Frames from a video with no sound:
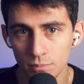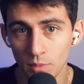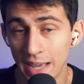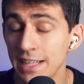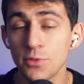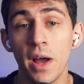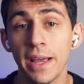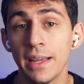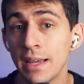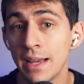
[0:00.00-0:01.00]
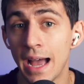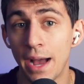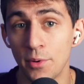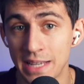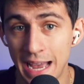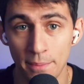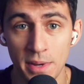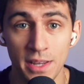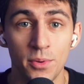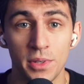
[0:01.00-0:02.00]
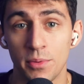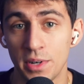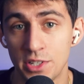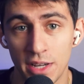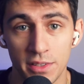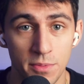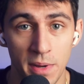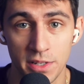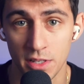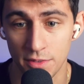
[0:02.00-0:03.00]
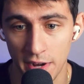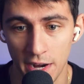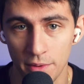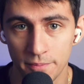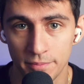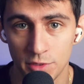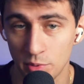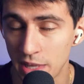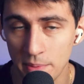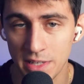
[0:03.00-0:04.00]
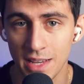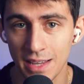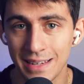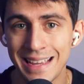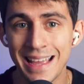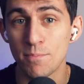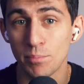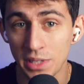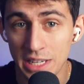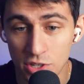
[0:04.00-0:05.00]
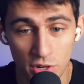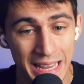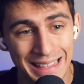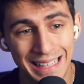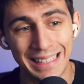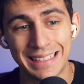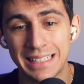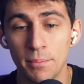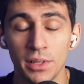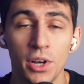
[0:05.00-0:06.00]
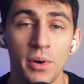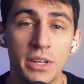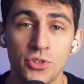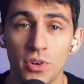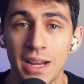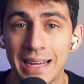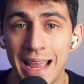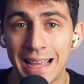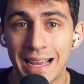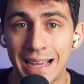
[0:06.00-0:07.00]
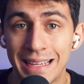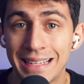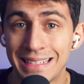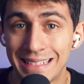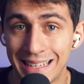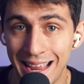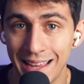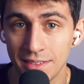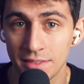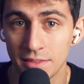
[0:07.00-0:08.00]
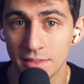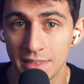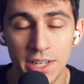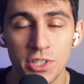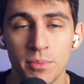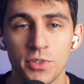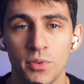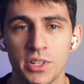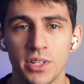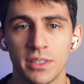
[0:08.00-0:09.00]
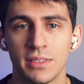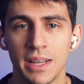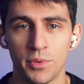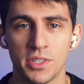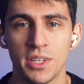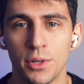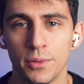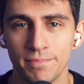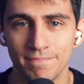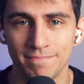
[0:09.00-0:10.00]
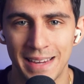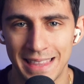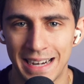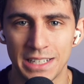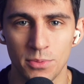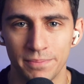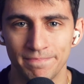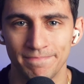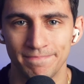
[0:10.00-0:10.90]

And that's why I was happy when they reached out to sponsor this video. So with that being said, please hit that link down below and try AI today. Thank you so much for watching and we'll see you in the next one.